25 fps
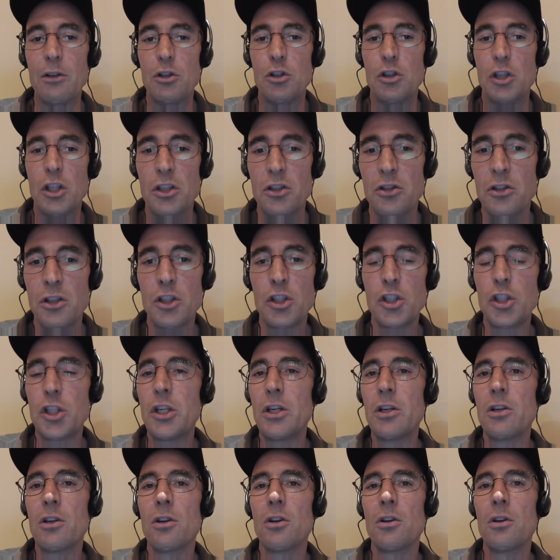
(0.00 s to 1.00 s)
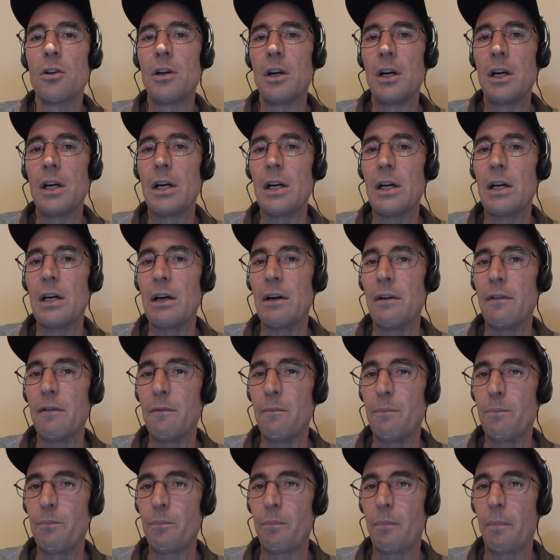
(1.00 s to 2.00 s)
just the sheer
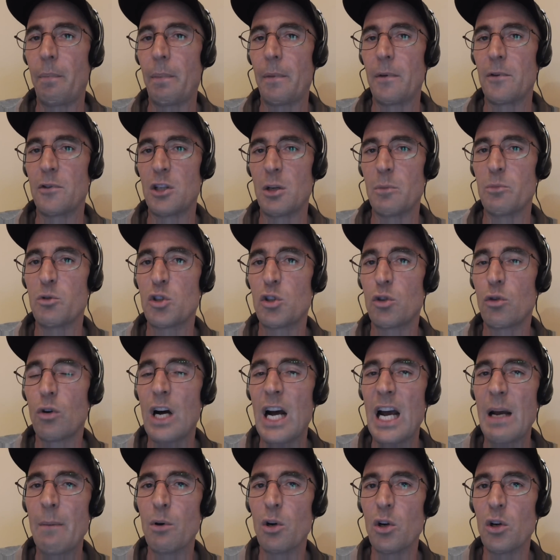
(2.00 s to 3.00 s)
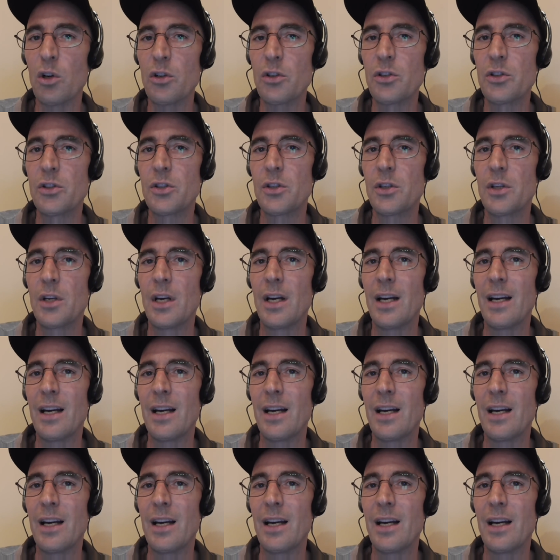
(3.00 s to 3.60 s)
subscribers,